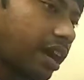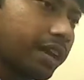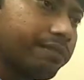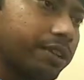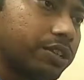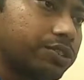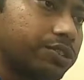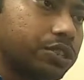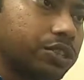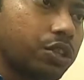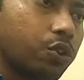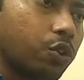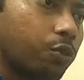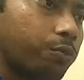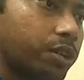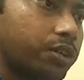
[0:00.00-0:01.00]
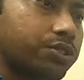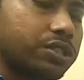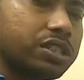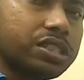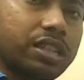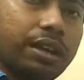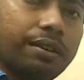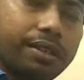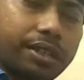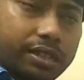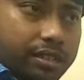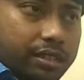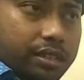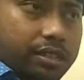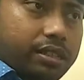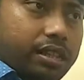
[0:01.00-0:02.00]
high velocity or low velocity?
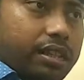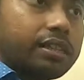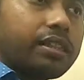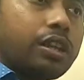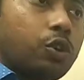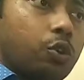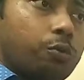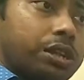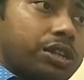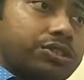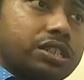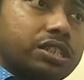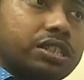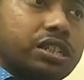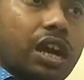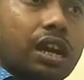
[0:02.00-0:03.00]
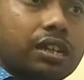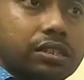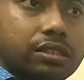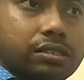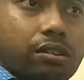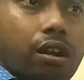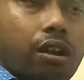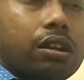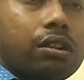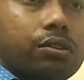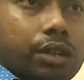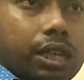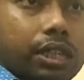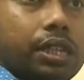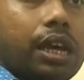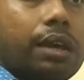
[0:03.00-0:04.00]
The low velocity duct is called
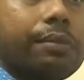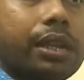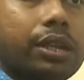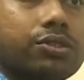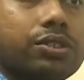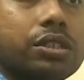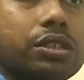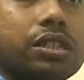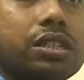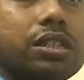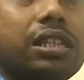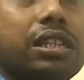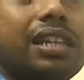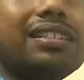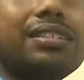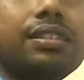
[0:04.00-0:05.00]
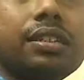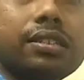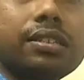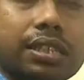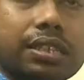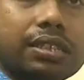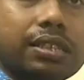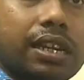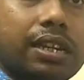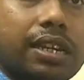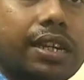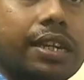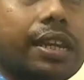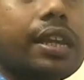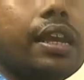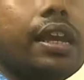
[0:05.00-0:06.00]
where the velocity is less than
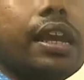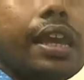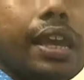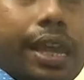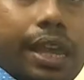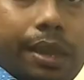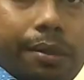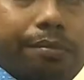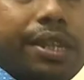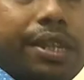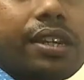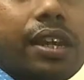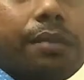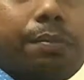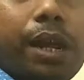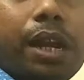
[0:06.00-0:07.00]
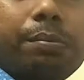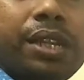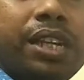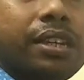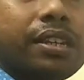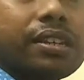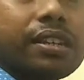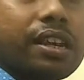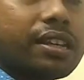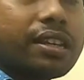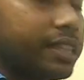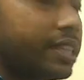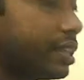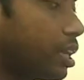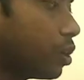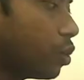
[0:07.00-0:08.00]
600 meter per minute.
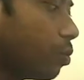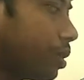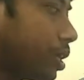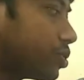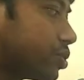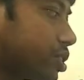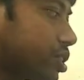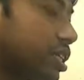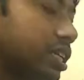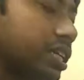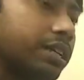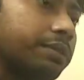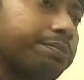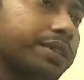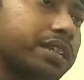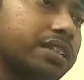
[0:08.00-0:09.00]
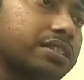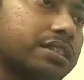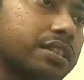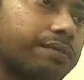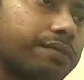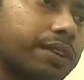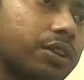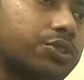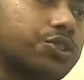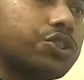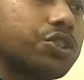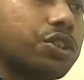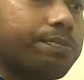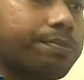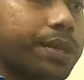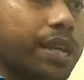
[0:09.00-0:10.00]
Then the low velocity, if it is the
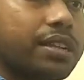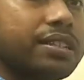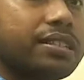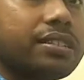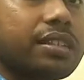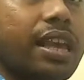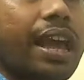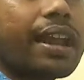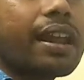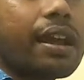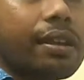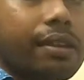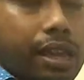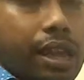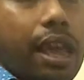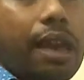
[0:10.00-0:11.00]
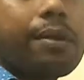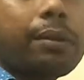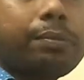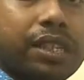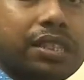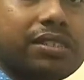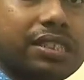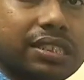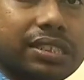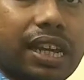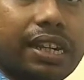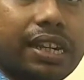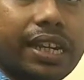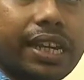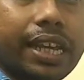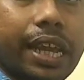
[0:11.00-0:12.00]
velocity of air is above the
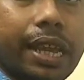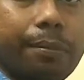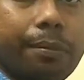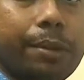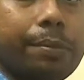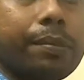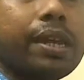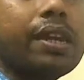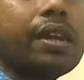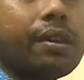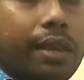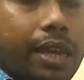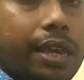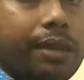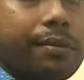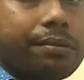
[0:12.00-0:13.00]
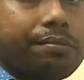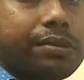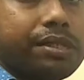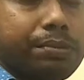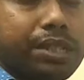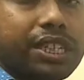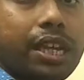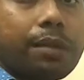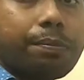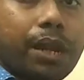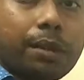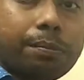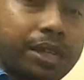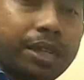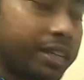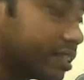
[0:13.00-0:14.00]
600 meter
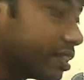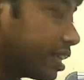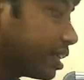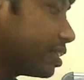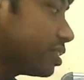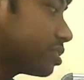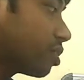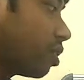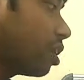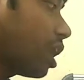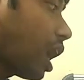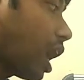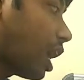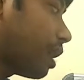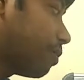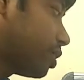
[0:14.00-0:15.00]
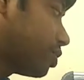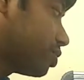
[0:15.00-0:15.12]
per minute, then it's called high